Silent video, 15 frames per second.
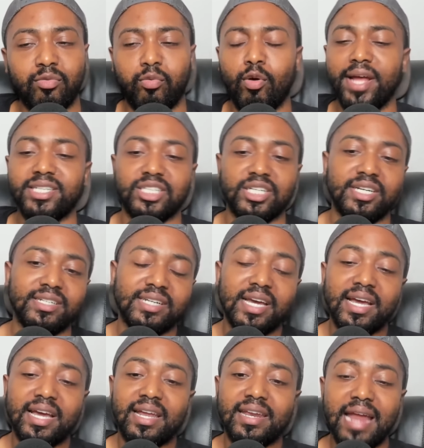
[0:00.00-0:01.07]
which is
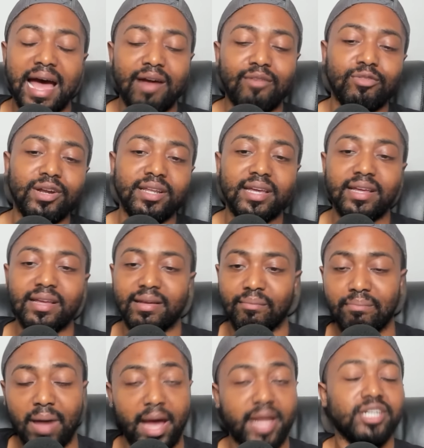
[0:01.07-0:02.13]
not really
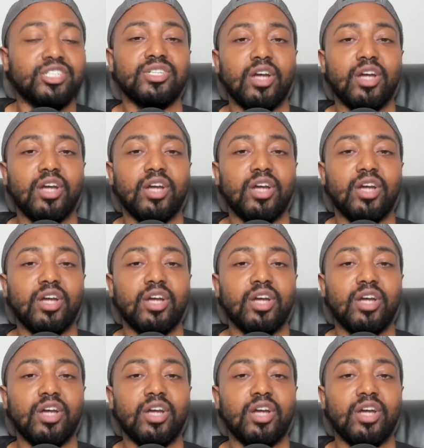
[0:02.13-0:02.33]
much.